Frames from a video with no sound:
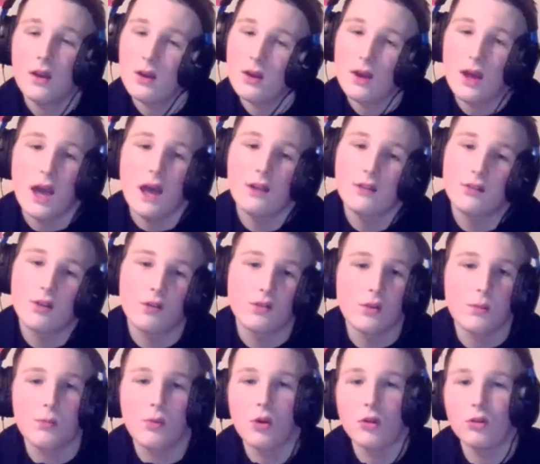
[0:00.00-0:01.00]
hats off to
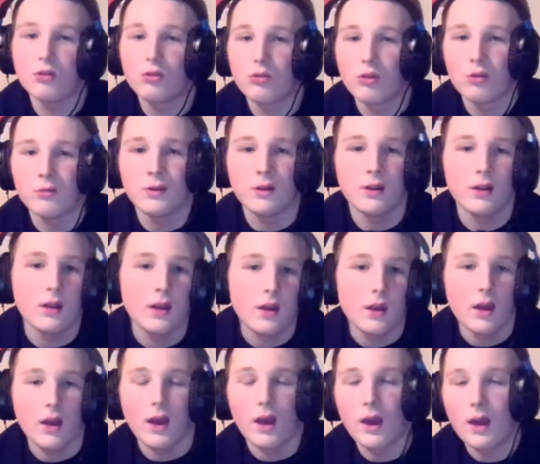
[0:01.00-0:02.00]
Braun
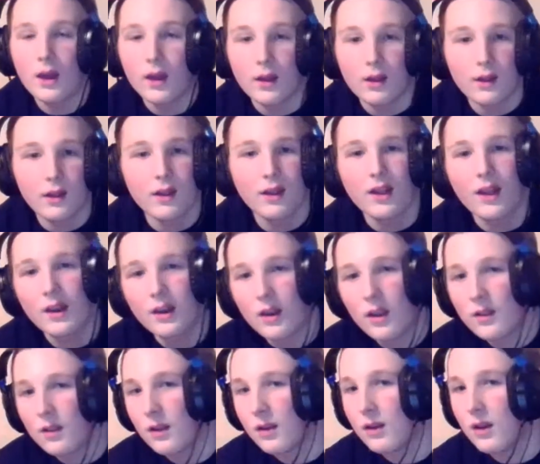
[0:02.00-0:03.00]
Strowman.
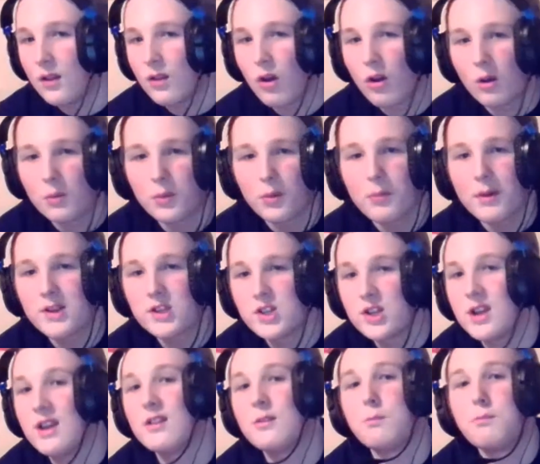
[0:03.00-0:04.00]
Another honorable mention
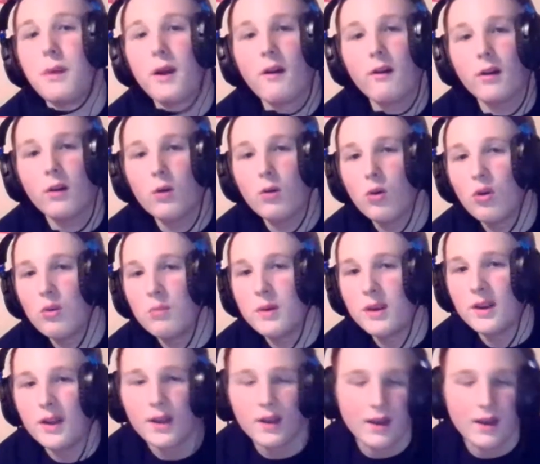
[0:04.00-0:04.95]
is Baron Corbin.